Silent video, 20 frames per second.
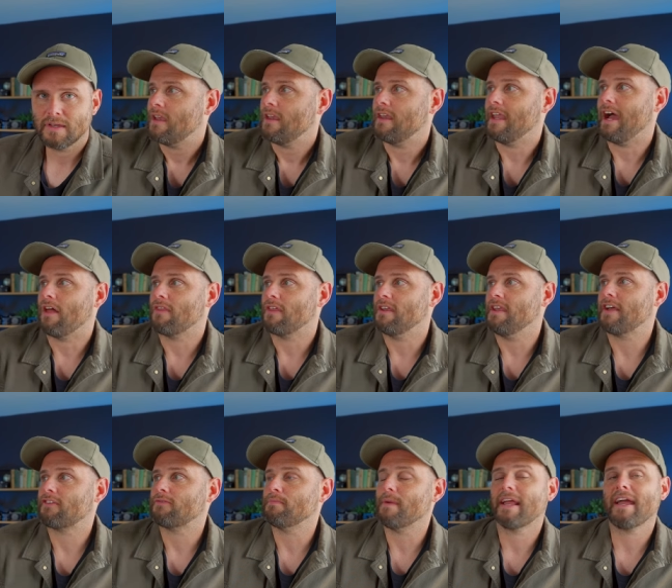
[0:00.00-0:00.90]
Now, the
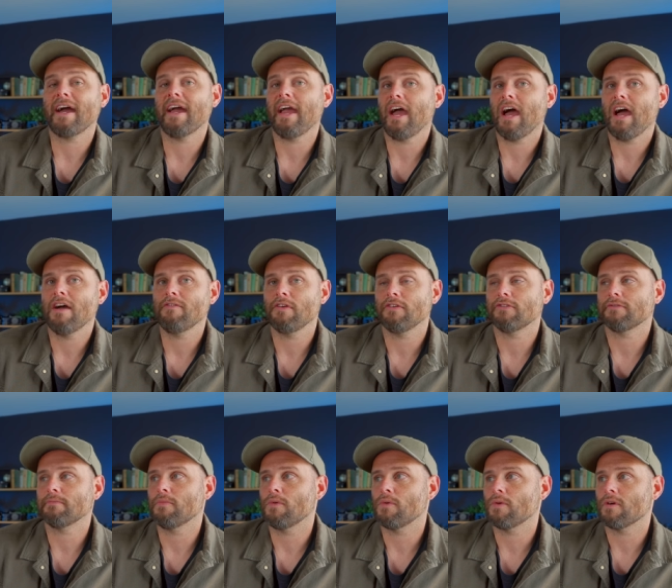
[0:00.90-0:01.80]
next mic I have is
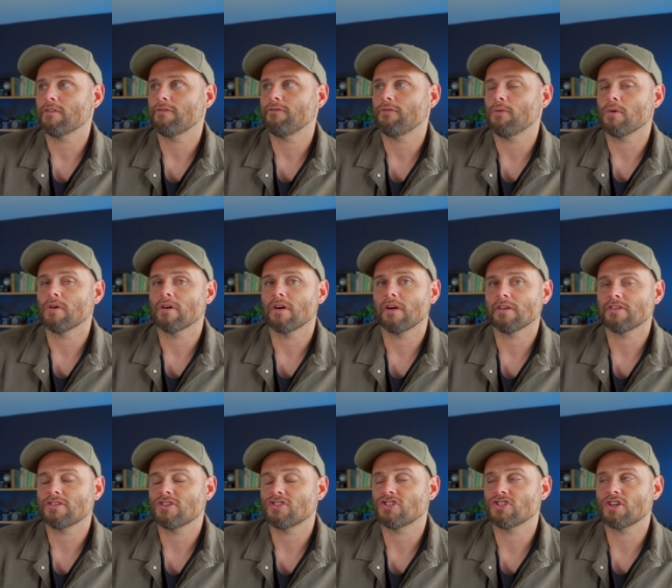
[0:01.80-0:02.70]
more for
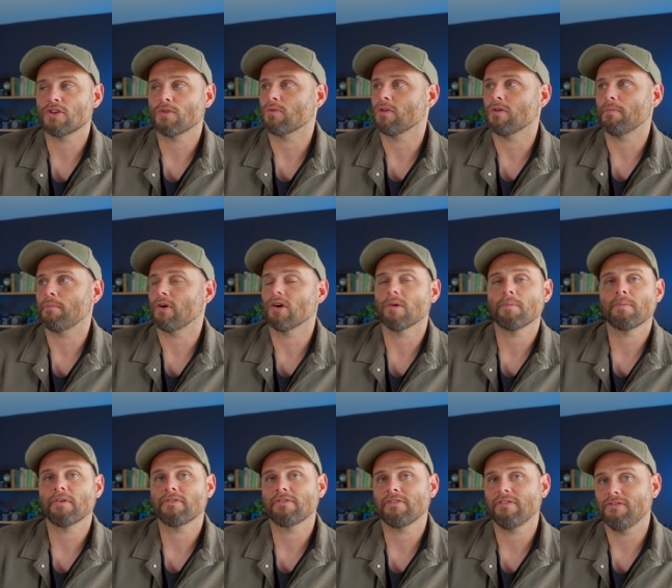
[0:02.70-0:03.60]
general
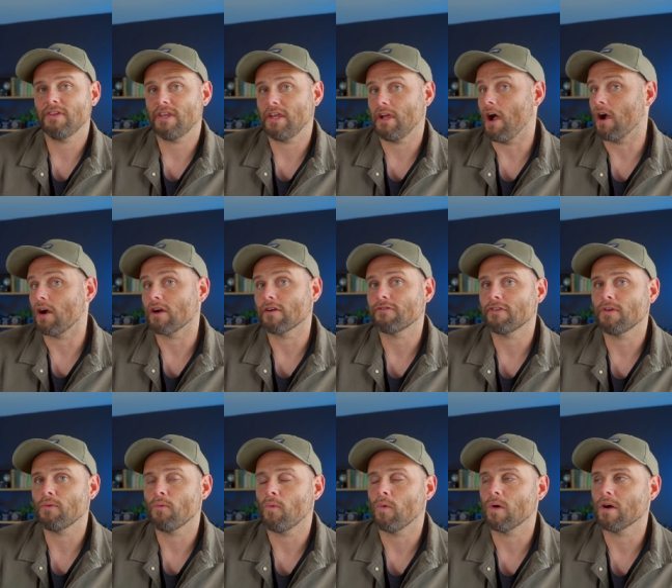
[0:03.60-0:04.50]
purpose
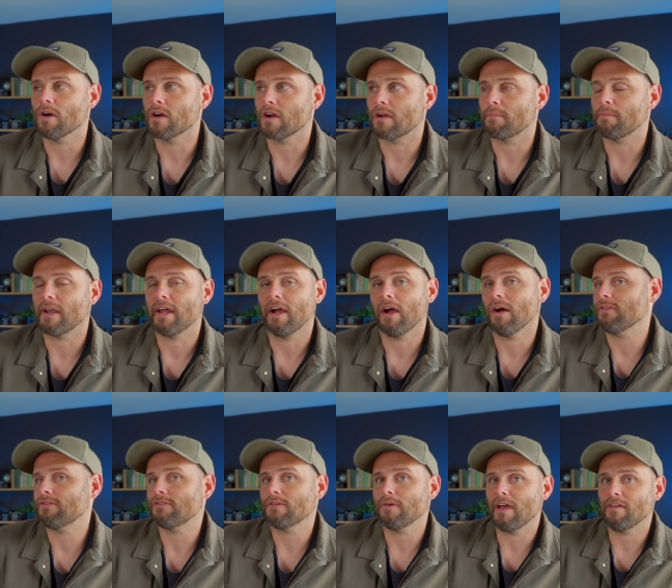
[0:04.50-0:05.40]
videography work, but I
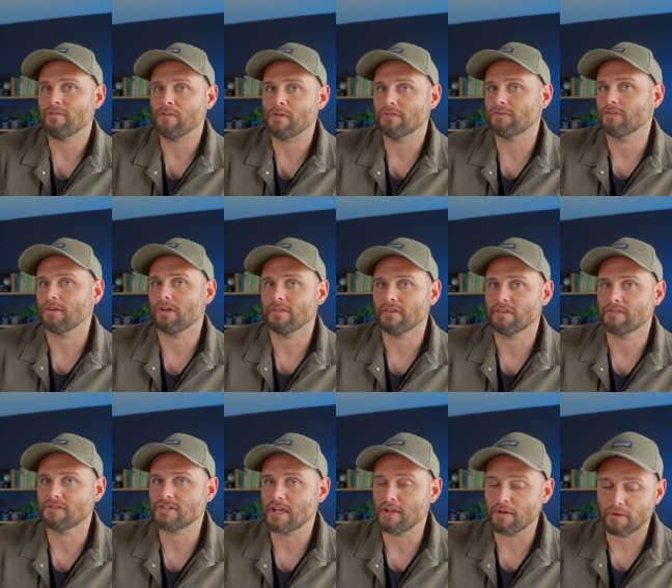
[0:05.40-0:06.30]
also have used it on this
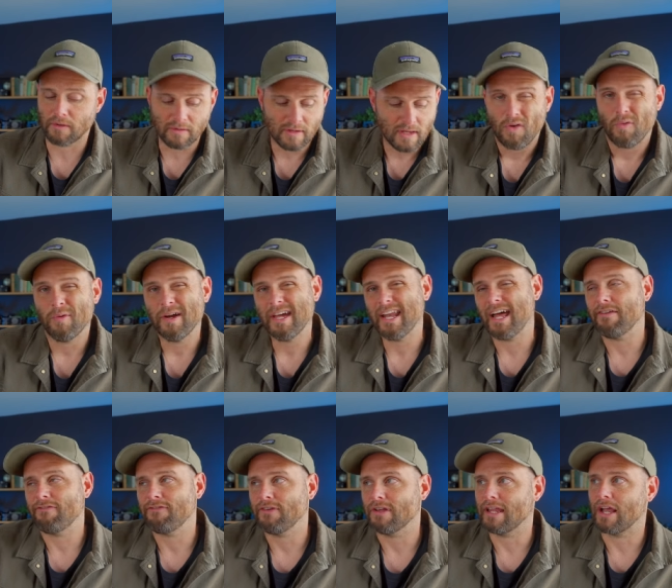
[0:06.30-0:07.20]
channel when I
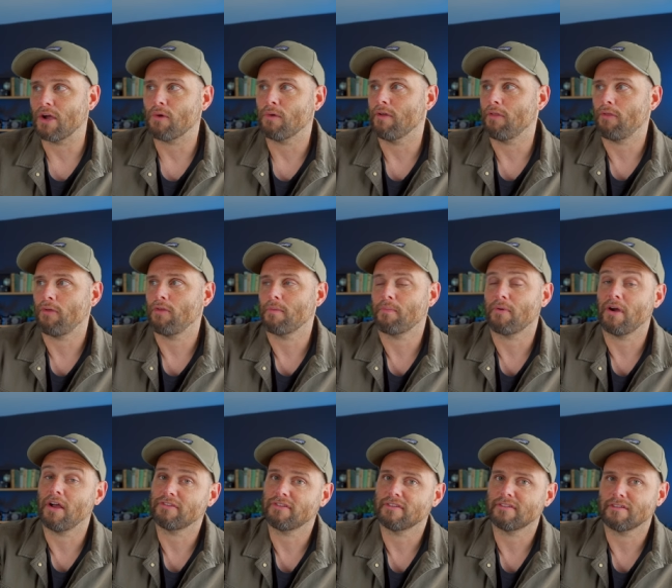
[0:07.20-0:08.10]
feel like going through the
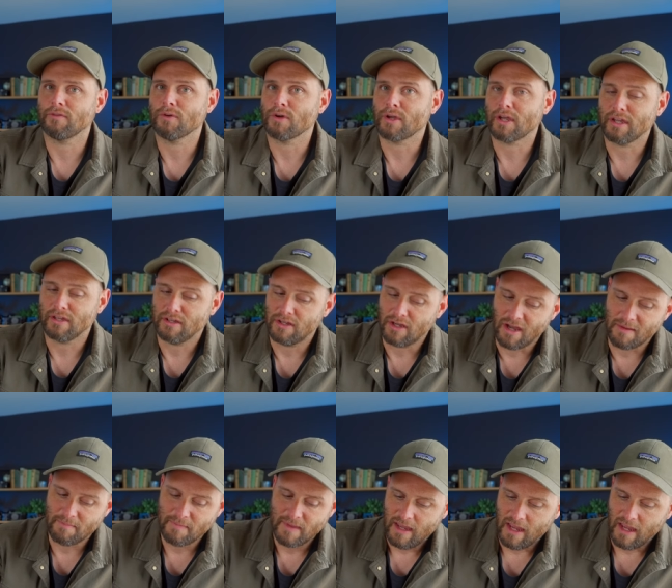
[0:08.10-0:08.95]
process of hooking it up.